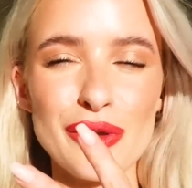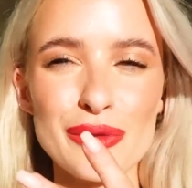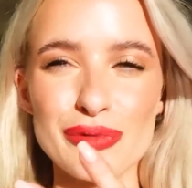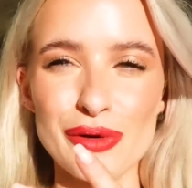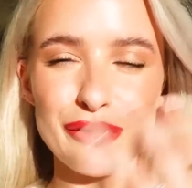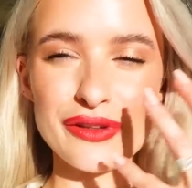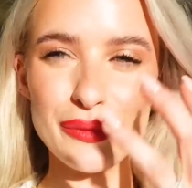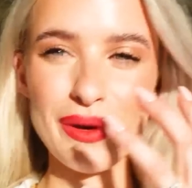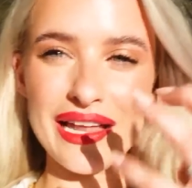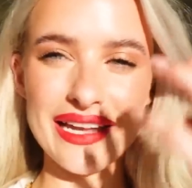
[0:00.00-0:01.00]
all the products the
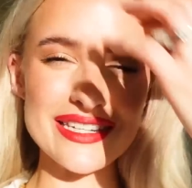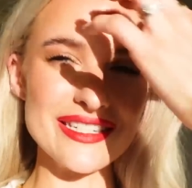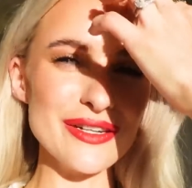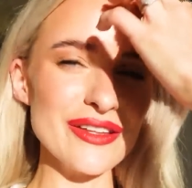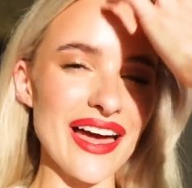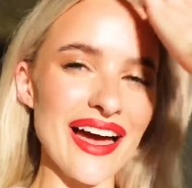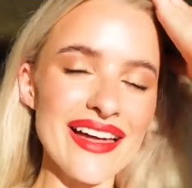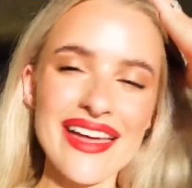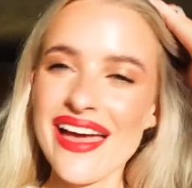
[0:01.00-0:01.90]
way I like to do that.